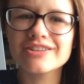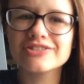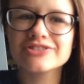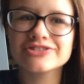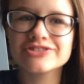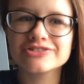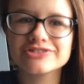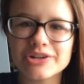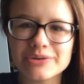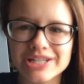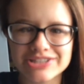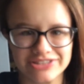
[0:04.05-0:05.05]

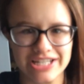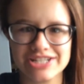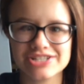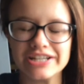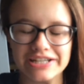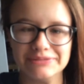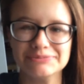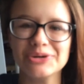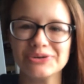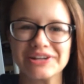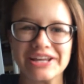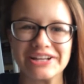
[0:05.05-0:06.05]
so it is naturally
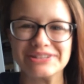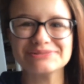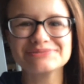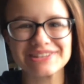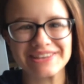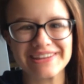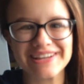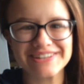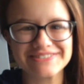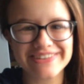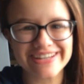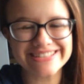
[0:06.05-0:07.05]
morning, come to think
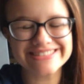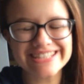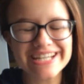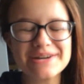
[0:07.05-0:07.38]
of it,